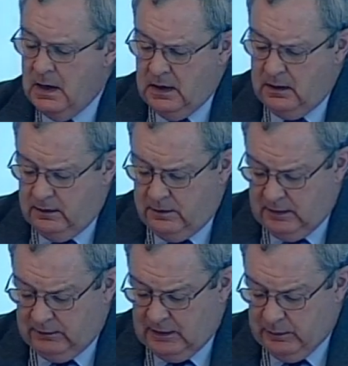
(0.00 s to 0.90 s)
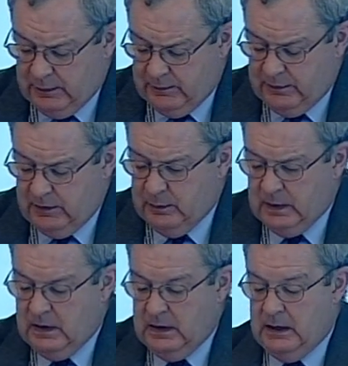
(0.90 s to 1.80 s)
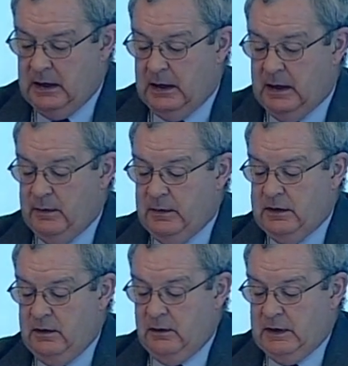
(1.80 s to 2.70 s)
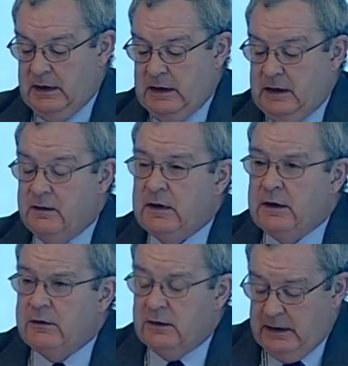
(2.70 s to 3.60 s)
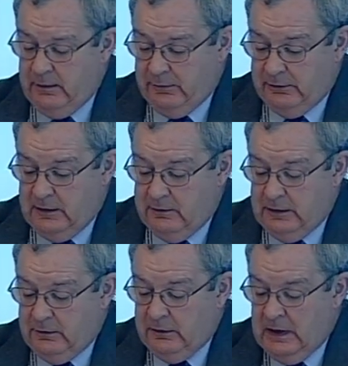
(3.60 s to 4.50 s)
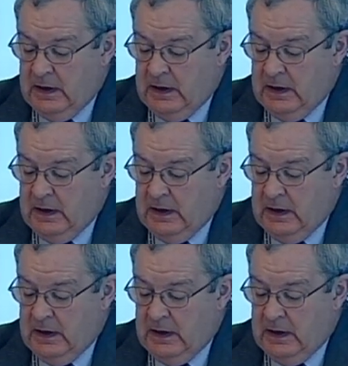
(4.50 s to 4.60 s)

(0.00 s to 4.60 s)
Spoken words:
Another example from the UK, the National Health Service.